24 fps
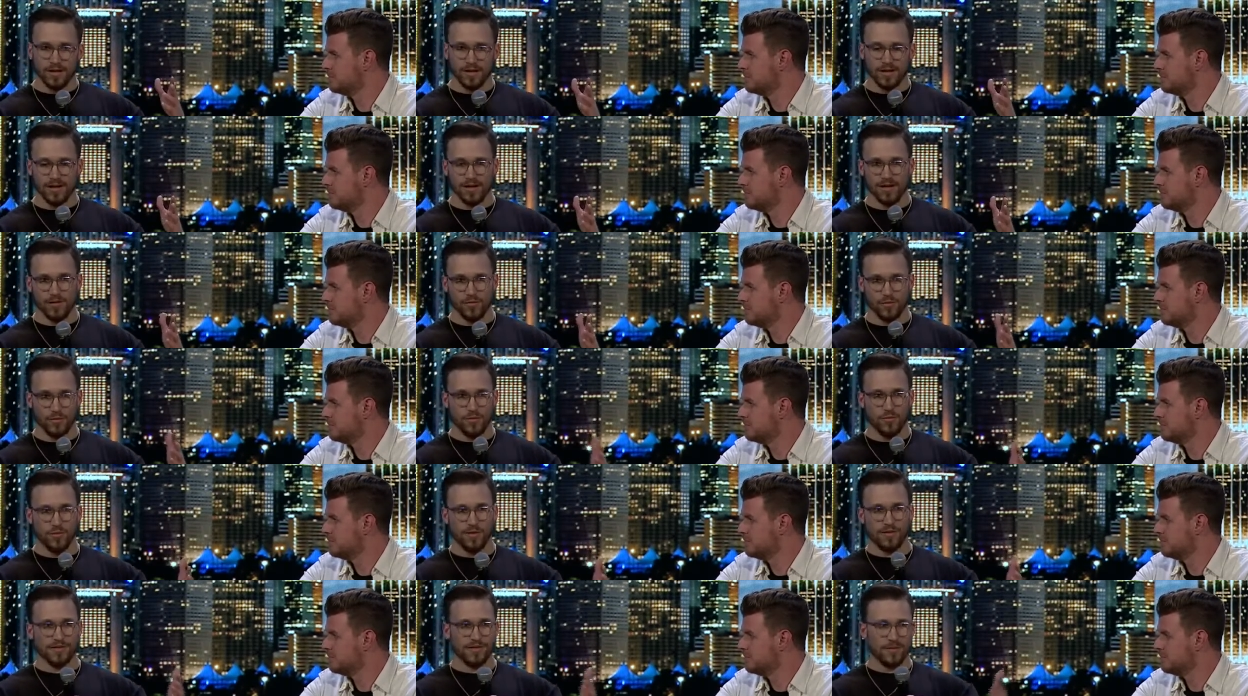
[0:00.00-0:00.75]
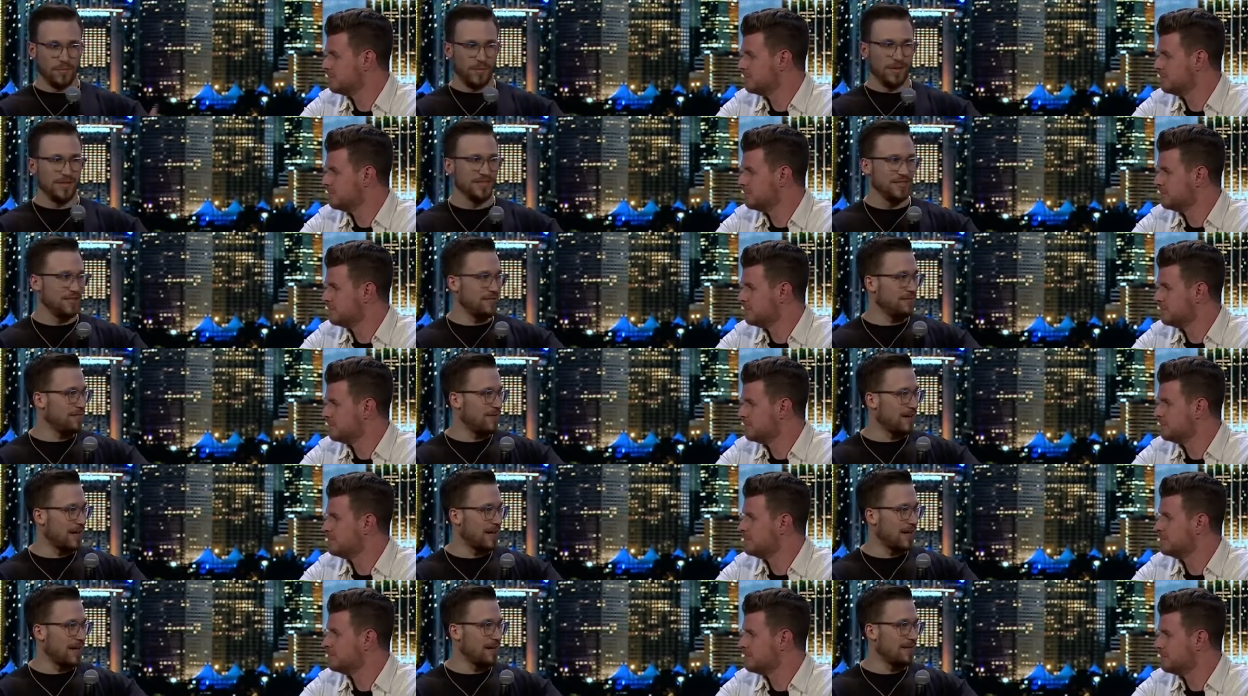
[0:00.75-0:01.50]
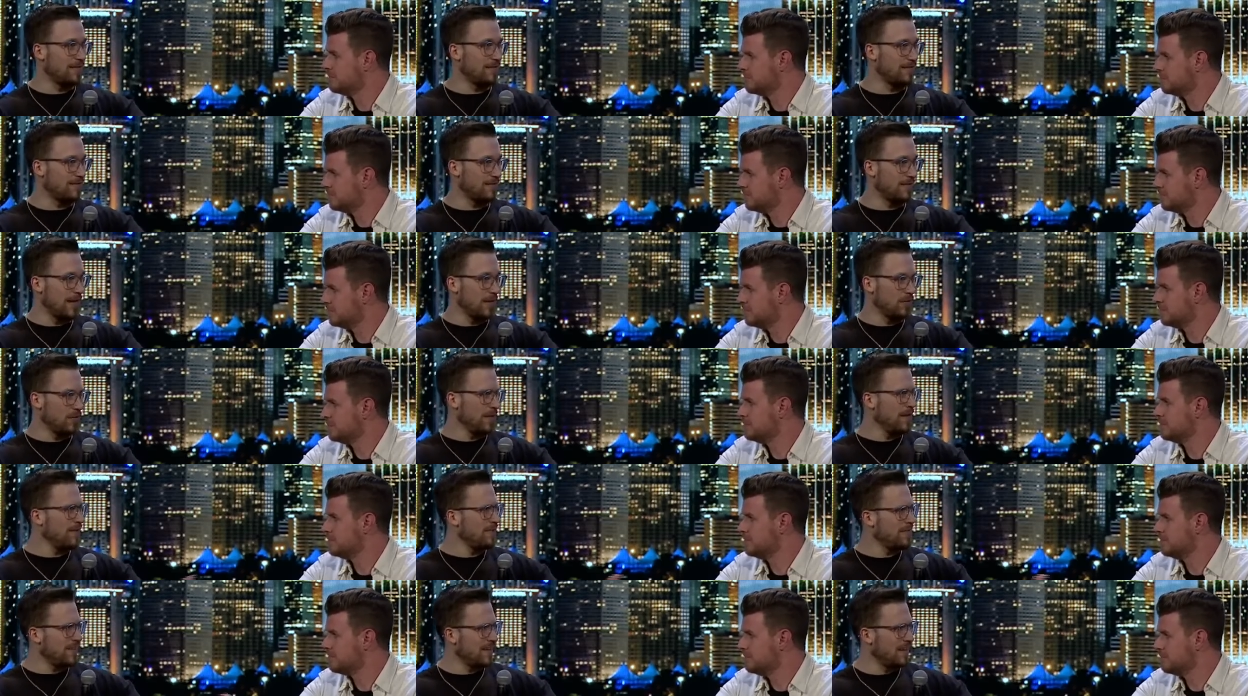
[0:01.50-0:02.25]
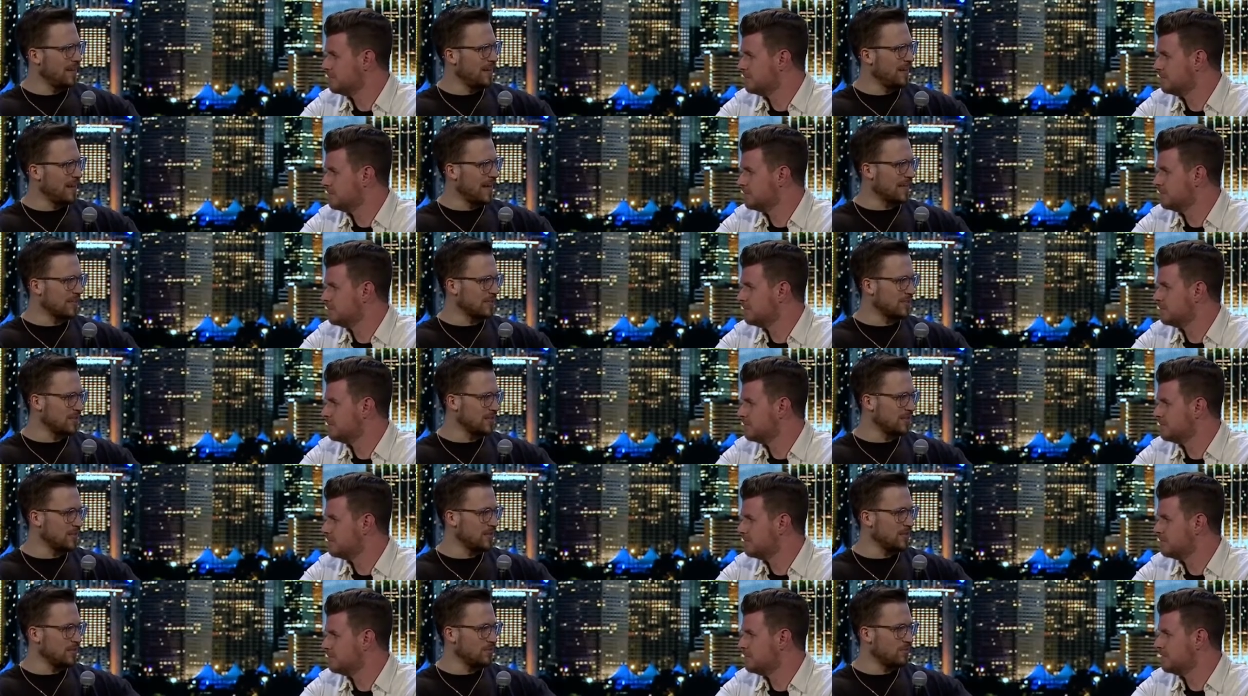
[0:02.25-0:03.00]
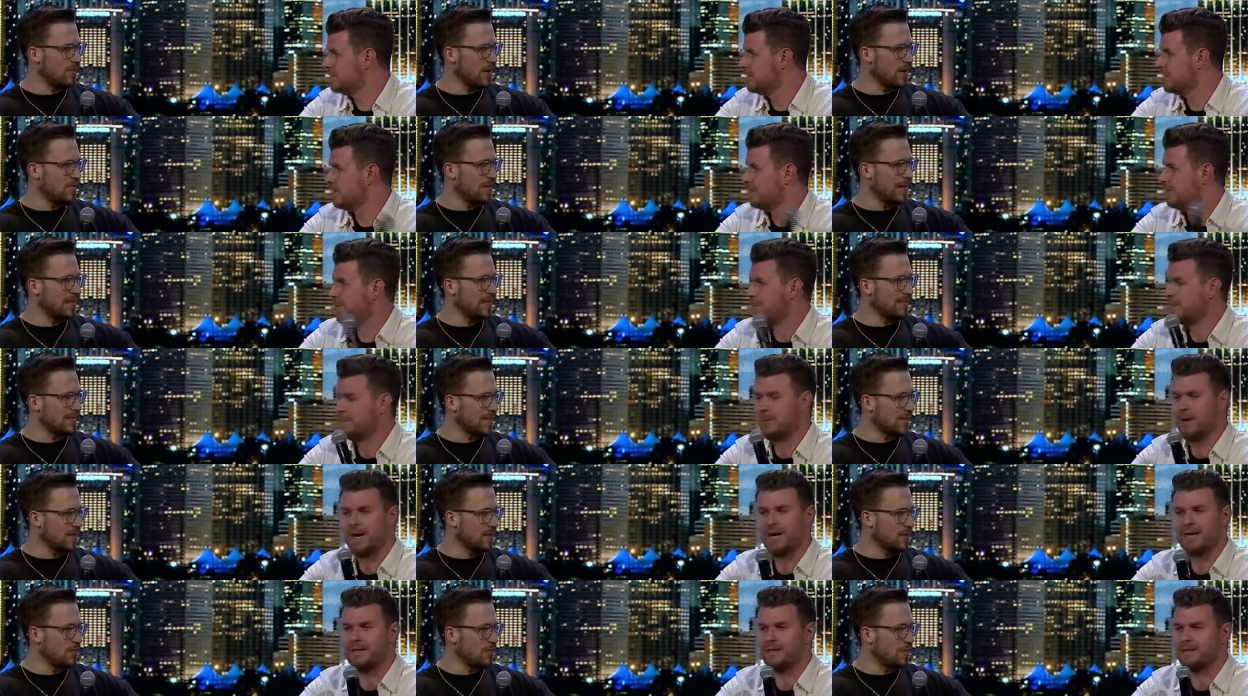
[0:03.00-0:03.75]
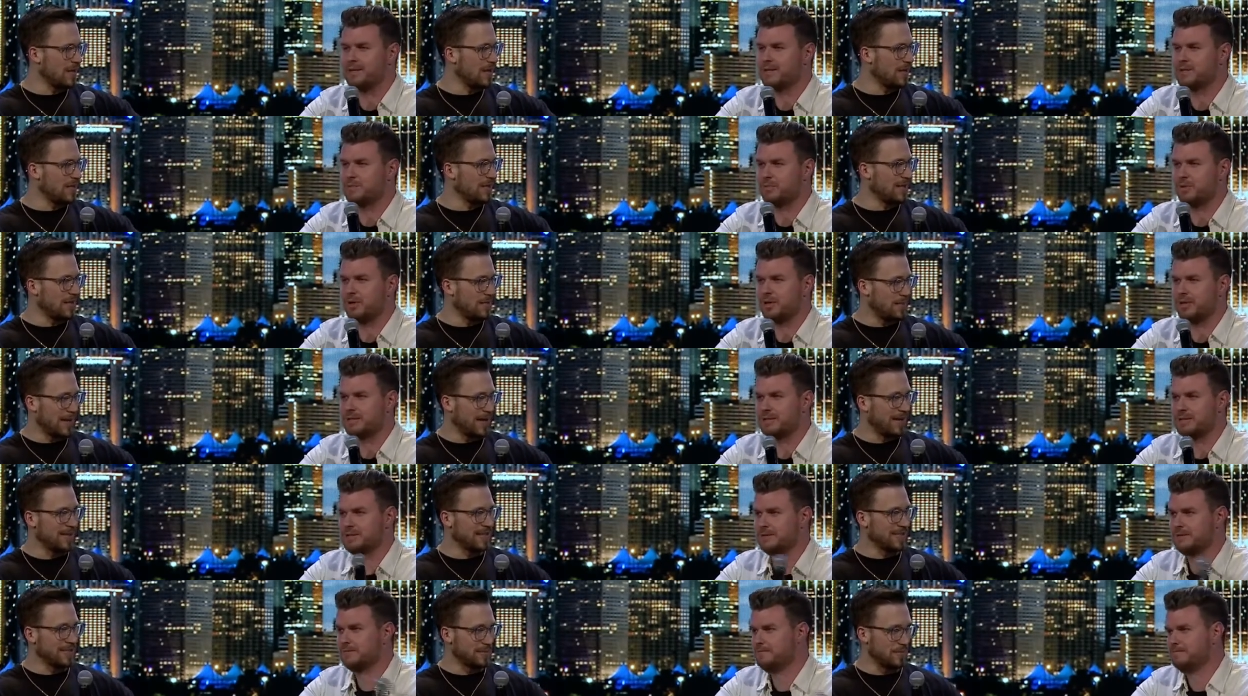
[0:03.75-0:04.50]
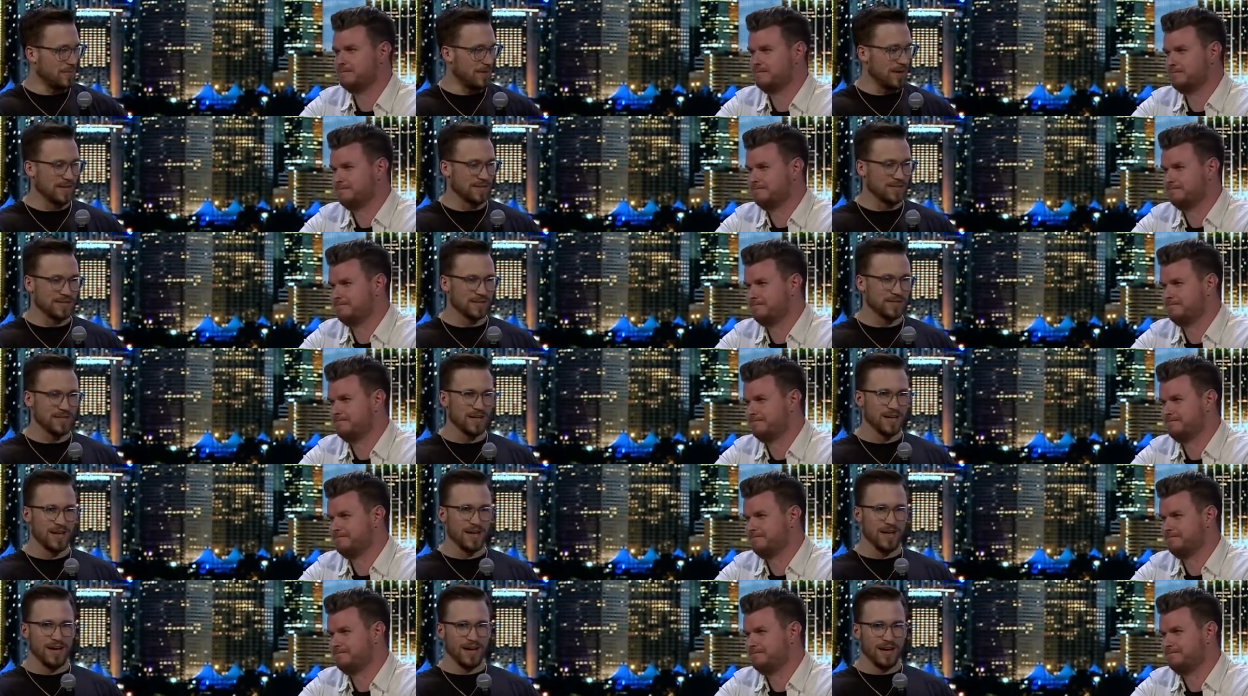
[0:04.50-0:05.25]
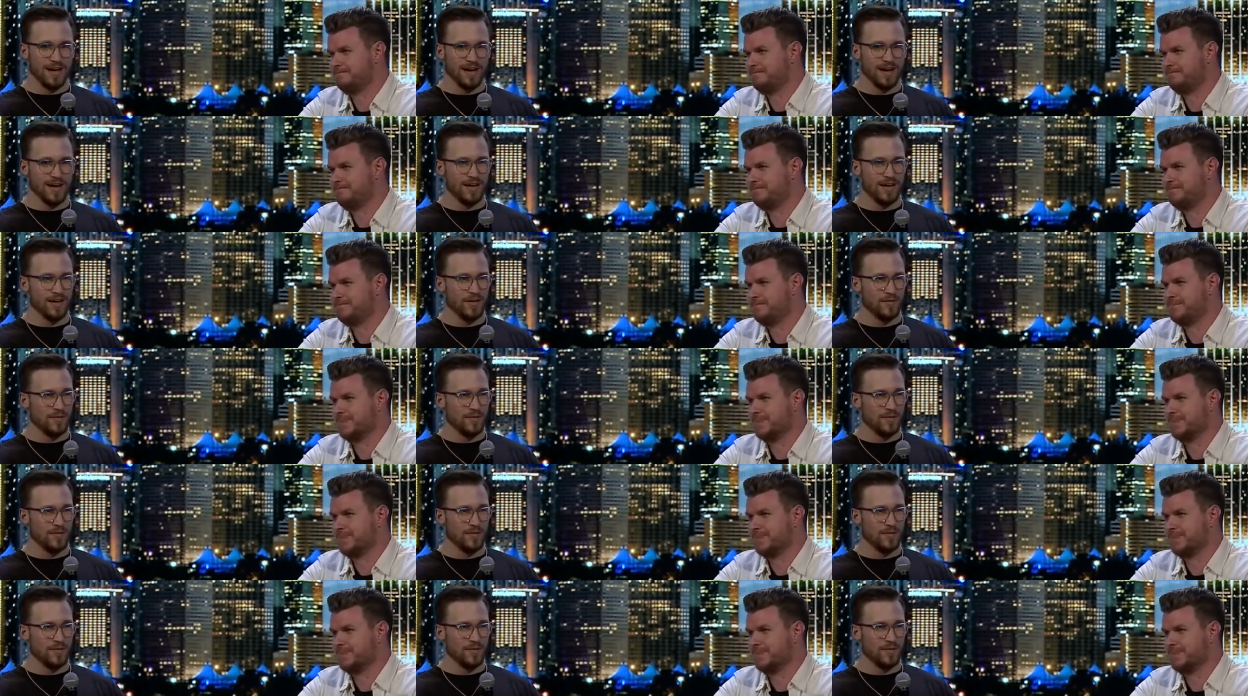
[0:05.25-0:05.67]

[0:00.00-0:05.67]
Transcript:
Speaker 1: uh, we went to PG5, and we even did it actually right by the Taco Panda Bell Express. and Panda Express. Um,